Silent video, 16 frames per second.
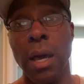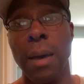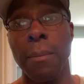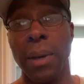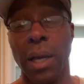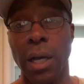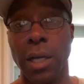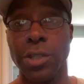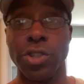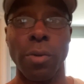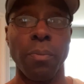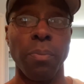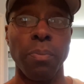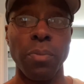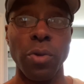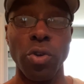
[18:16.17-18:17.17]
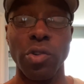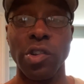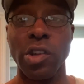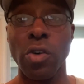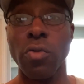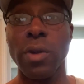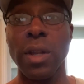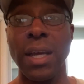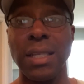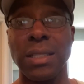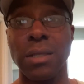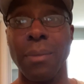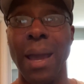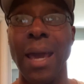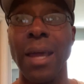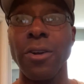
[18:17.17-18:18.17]
because you're, you still need
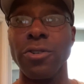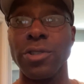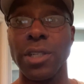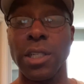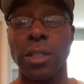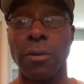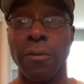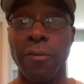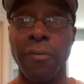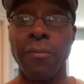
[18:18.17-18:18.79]
some energy to,